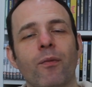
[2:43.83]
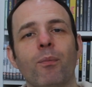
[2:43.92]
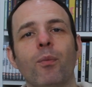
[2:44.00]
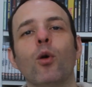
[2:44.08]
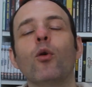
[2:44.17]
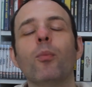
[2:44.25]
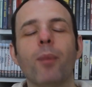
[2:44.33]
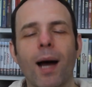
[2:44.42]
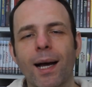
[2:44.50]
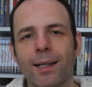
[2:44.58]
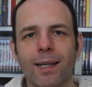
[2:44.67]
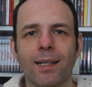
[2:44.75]
pull
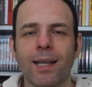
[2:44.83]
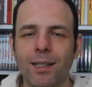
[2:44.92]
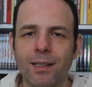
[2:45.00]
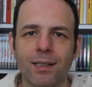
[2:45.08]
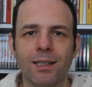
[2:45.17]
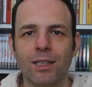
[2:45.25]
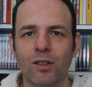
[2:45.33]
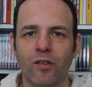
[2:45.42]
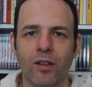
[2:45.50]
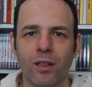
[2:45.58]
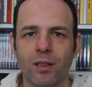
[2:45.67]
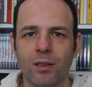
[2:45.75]
back against these
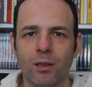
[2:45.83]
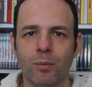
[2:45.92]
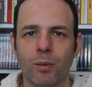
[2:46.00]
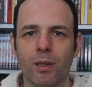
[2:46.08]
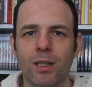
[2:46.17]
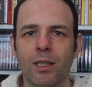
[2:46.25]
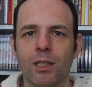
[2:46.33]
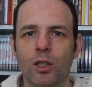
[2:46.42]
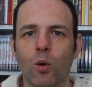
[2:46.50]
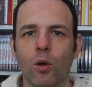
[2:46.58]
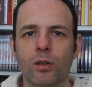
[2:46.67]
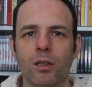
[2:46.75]
feelings, but he is
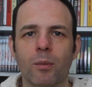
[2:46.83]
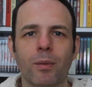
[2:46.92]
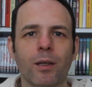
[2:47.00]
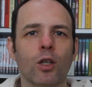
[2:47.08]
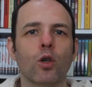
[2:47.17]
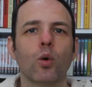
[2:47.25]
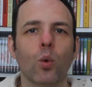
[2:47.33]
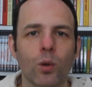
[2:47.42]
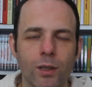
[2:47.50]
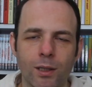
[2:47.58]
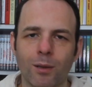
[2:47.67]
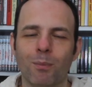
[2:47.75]
constantly being
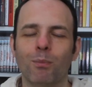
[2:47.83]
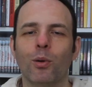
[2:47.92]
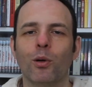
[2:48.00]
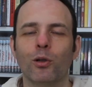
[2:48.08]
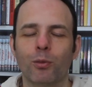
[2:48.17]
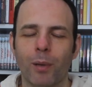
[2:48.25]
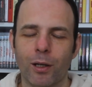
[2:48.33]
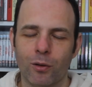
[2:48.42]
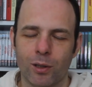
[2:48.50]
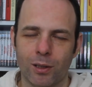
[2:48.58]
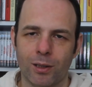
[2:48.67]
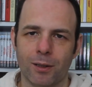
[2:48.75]
goaded and pushed by
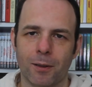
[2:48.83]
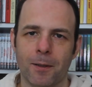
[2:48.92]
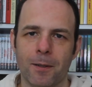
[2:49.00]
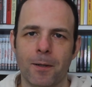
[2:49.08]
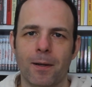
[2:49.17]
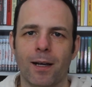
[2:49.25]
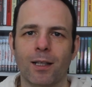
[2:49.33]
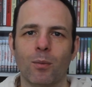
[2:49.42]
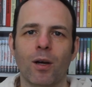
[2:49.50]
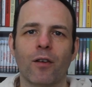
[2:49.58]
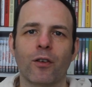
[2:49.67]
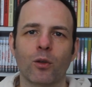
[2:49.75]
Cristina. And then
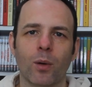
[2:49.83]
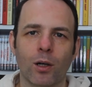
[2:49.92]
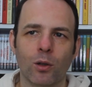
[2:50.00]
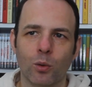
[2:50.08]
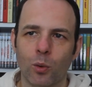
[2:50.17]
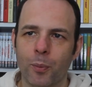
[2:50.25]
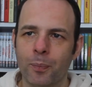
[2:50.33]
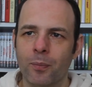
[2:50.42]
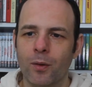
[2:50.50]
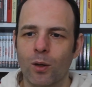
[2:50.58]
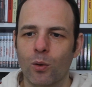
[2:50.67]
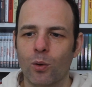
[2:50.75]
we have Eduardo,
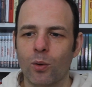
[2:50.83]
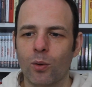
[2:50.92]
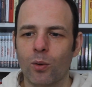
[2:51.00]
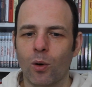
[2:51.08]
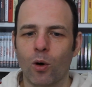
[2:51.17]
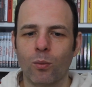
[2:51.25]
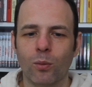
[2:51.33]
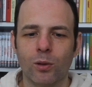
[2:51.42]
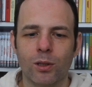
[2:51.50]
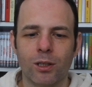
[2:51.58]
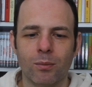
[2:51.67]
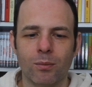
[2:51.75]
who
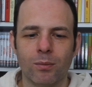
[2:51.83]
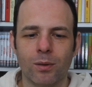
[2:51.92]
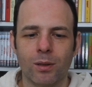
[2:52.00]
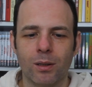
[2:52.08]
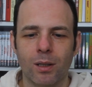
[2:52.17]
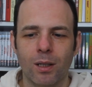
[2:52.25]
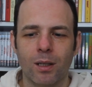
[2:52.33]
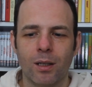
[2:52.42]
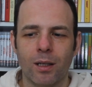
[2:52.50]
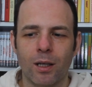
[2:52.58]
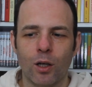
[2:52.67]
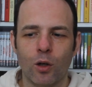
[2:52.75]
almost seems
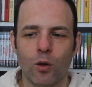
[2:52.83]
uh,